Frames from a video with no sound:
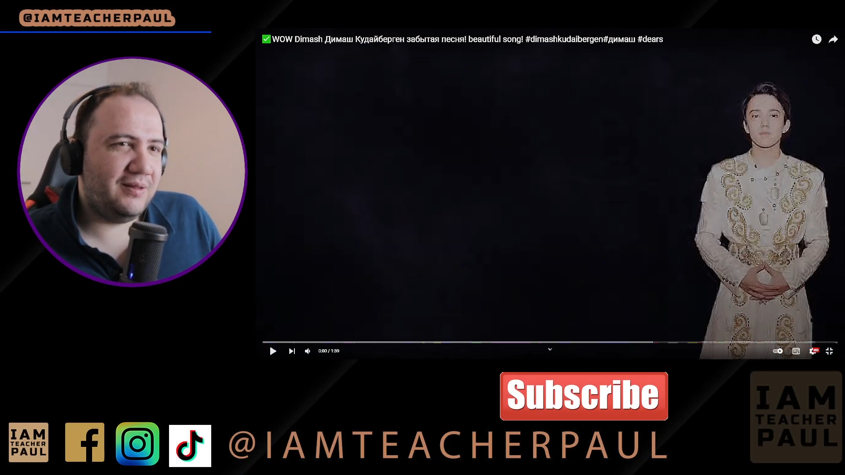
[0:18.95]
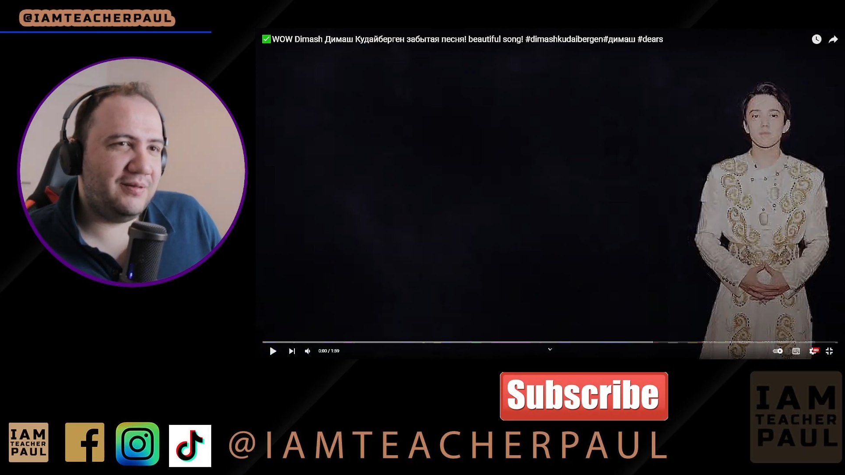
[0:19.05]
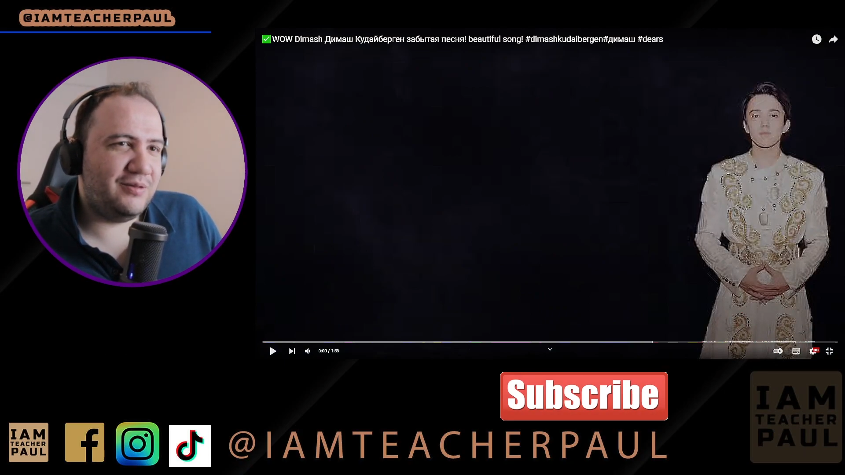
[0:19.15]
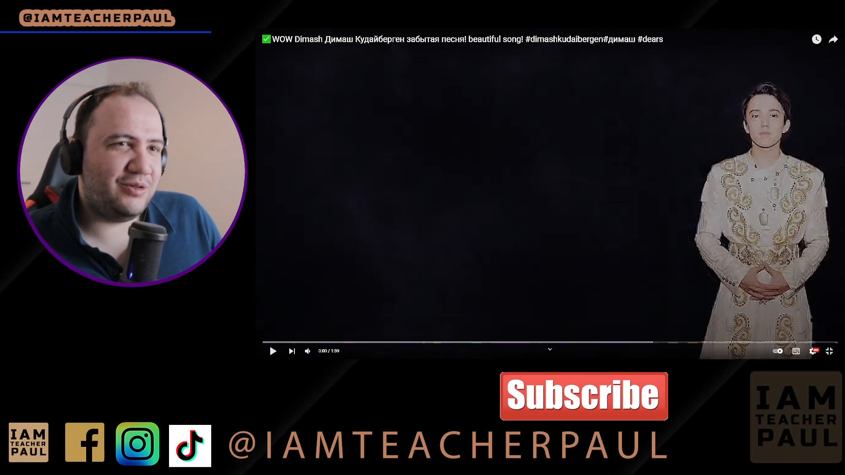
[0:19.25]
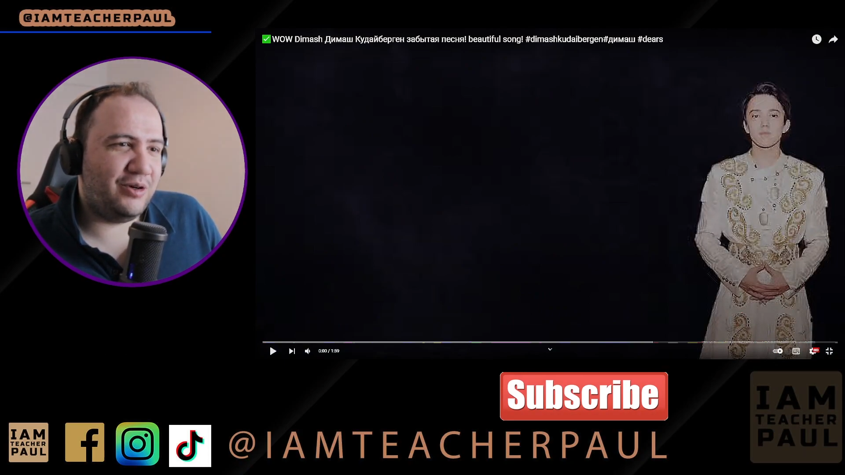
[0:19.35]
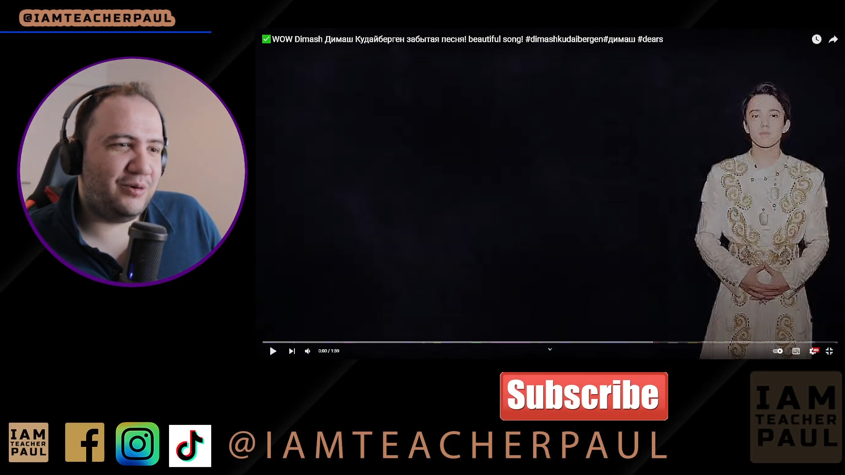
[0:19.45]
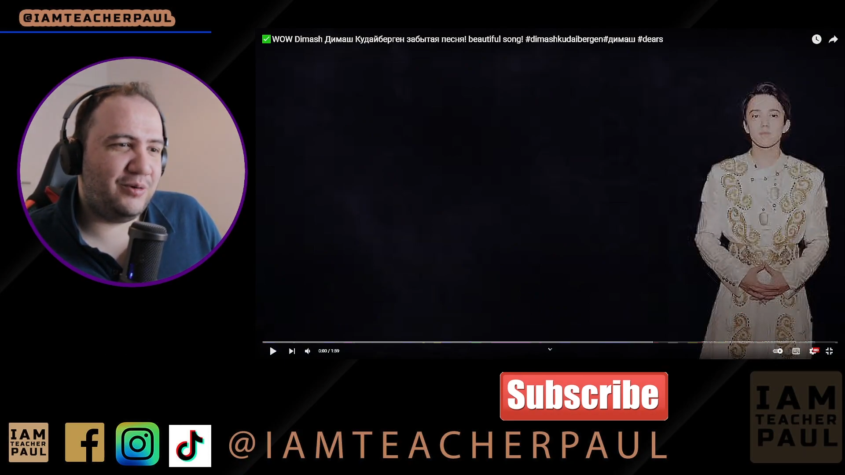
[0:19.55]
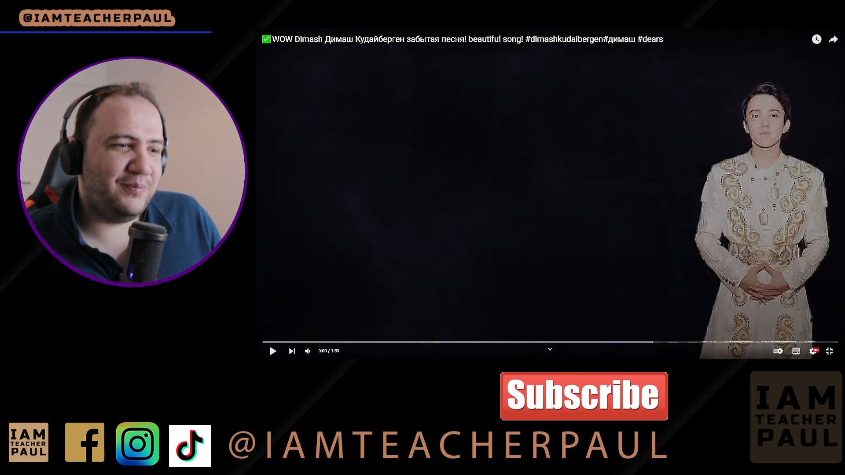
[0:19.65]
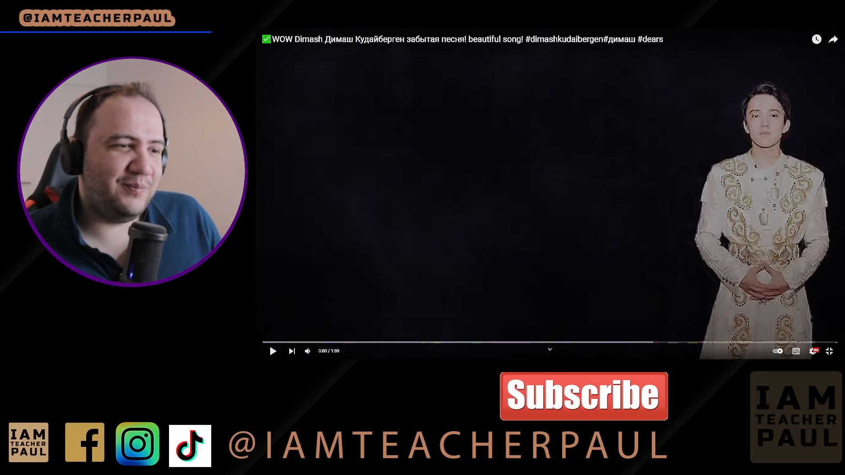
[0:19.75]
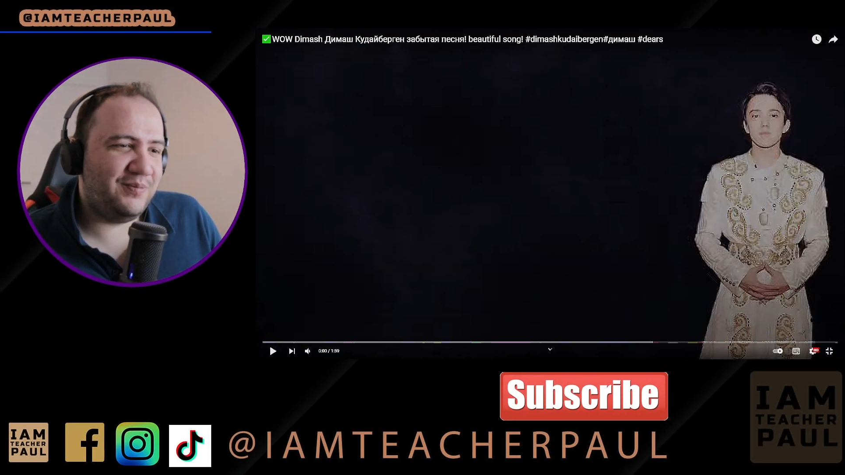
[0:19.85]
So
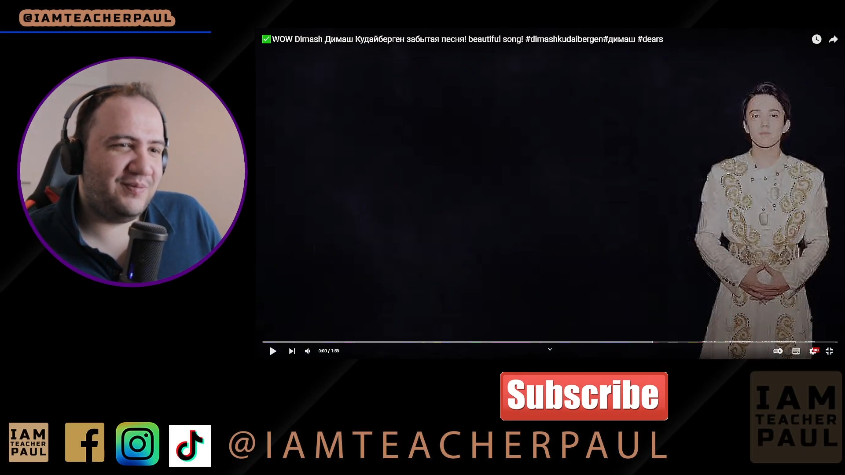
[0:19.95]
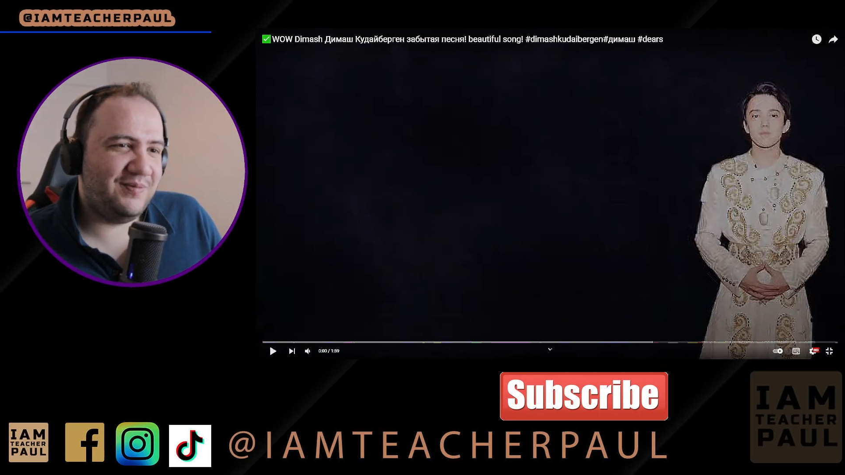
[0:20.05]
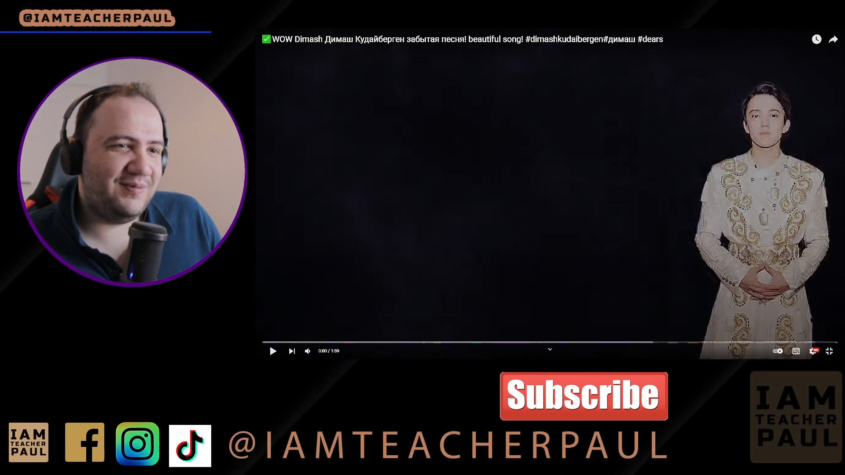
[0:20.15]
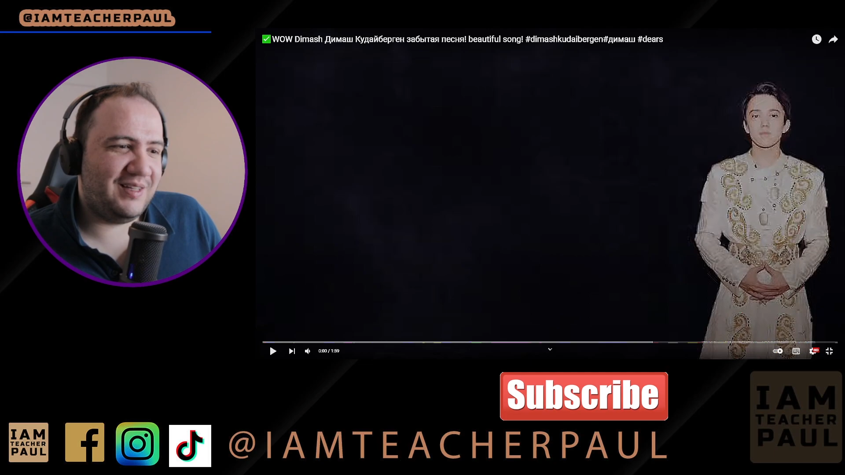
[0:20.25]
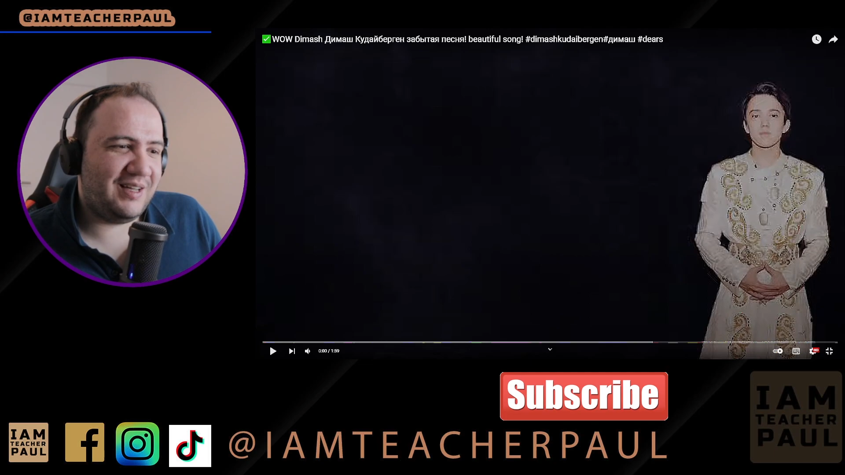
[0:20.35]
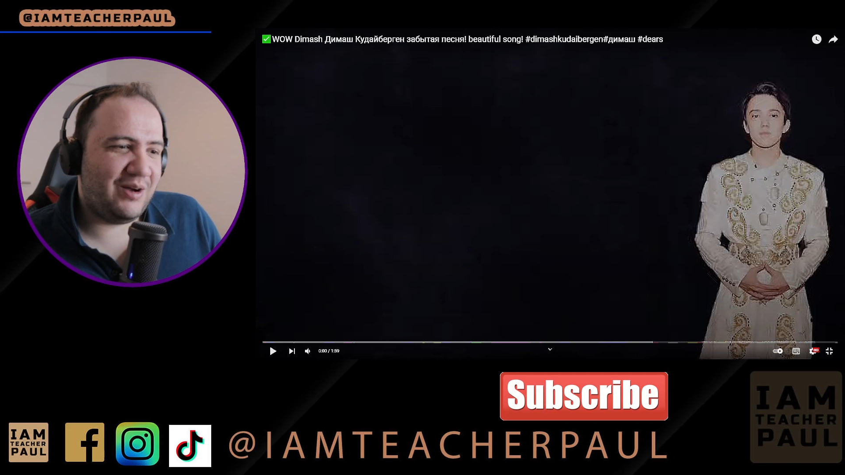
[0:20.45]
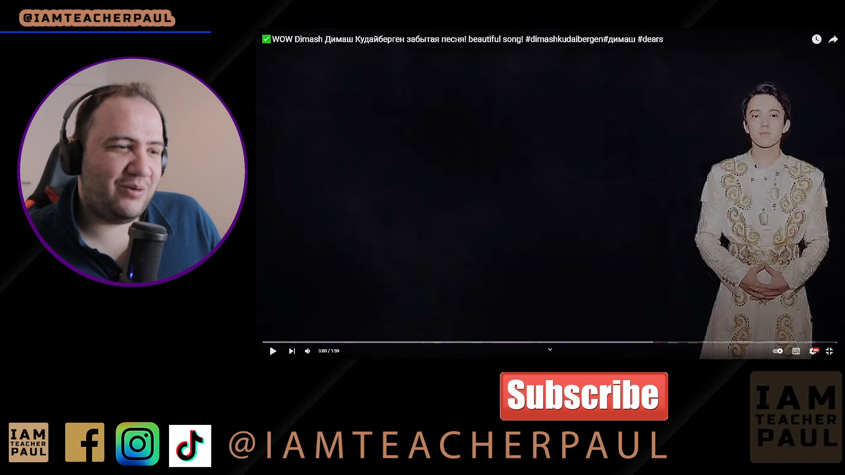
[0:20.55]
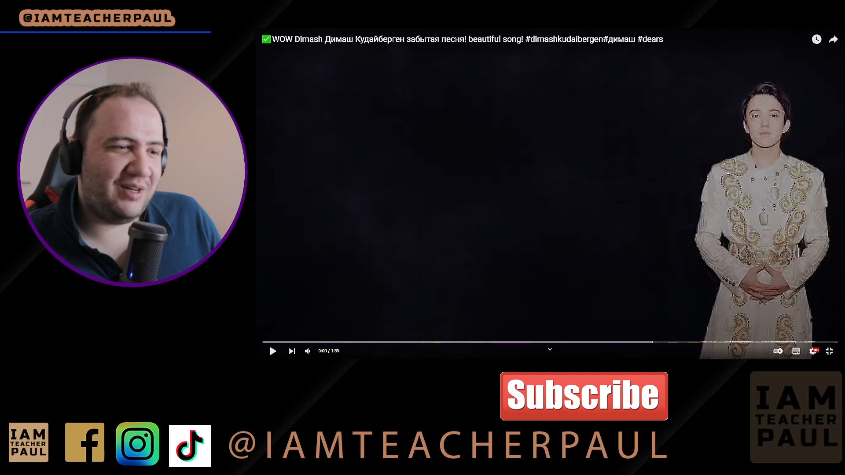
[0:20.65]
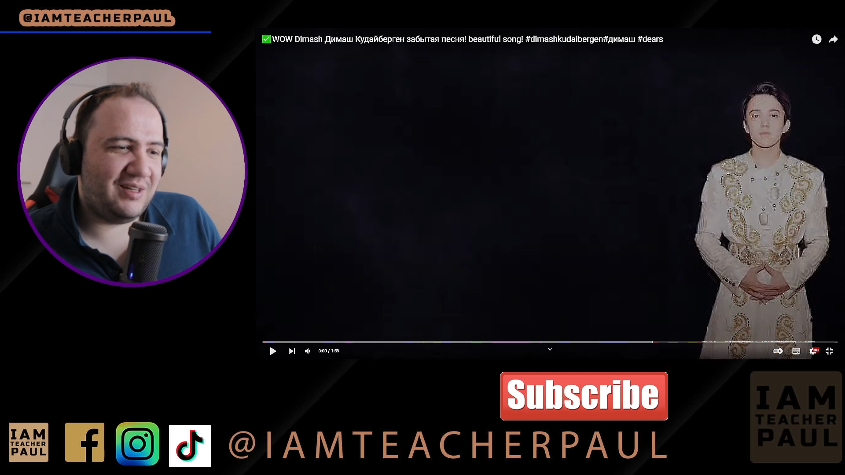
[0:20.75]
I can't wait.